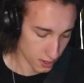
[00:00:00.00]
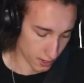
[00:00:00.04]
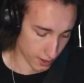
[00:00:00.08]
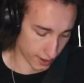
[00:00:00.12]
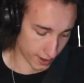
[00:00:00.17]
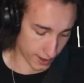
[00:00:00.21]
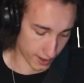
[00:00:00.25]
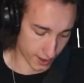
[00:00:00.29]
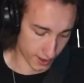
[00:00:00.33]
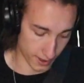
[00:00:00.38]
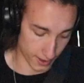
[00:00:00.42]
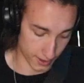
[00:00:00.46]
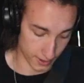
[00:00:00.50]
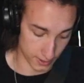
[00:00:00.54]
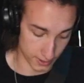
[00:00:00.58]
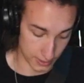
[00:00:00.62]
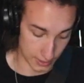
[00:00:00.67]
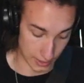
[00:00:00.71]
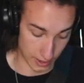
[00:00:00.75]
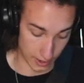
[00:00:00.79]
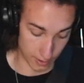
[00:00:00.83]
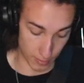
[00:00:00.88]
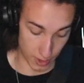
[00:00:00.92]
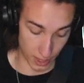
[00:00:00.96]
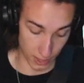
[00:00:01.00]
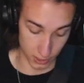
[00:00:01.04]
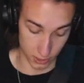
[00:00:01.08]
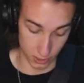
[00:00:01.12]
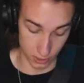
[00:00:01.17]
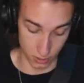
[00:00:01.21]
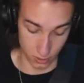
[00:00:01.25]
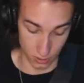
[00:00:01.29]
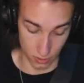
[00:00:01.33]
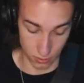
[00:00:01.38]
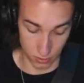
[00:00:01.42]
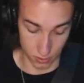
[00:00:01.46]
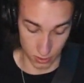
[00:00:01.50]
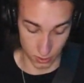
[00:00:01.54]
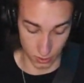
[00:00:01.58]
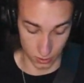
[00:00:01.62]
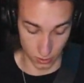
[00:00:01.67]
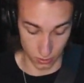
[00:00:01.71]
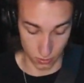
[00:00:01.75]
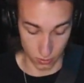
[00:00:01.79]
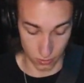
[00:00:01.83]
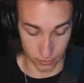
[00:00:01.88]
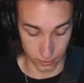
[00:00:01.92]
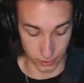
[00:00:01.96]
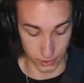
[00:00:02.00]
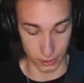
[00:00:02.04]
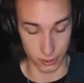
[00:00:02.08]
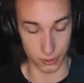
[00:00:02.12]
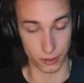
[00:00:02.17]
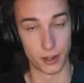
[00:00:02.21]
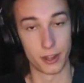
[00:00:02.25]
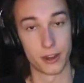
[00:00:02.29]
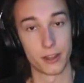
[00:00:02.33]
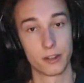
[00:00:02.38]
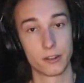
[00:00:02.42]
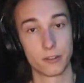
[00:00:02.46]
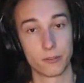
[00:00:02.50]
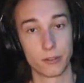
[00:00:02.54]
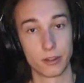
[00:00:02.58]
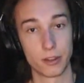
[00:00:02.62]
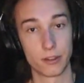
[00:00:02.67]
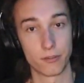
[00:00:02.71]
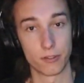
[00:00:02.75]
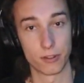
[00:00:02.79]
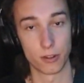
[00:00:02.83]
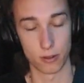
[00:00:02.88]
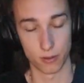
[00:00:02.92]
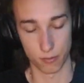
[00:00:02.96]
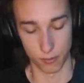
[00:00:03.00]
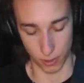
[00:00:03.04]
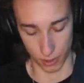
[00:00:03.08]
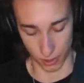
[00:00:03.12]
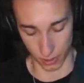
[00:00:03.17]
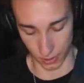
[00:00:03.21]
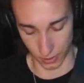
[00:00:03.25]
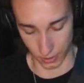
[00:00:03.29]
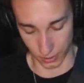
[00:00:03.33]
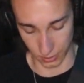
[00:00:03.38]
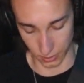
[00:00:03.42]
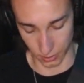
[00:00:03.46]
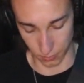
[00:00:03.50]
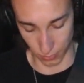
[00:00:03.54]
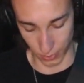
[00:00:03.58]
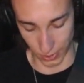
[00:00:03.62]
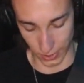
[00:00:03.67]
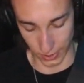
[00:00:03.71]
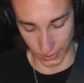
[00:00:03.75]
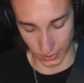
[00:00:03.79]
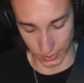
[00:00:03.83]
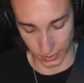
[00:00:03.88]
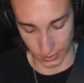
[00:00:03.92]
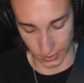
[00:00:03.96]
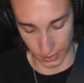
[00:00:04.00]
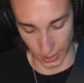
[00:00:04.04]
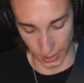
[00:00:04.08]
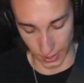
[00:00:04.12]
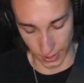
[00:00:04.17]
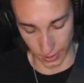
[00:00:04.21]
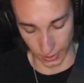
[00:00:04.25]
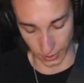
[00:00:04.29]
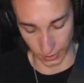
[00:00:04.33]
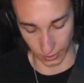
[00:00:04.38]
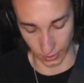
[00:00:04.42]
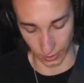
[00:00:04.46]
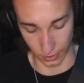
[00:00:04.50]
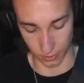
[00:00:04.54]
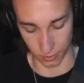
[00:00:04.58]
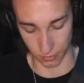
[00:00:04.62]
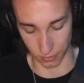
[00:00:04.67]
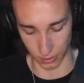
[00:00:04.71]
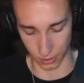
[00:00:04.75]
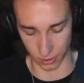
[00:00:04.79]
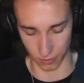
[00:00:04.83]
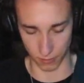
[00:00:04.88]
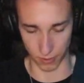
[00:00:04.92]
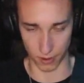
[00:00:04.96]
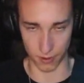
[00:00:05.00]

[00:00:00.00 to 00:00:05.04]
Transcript: And I'm actually using the Holy Grail reverb on the spring setting, with the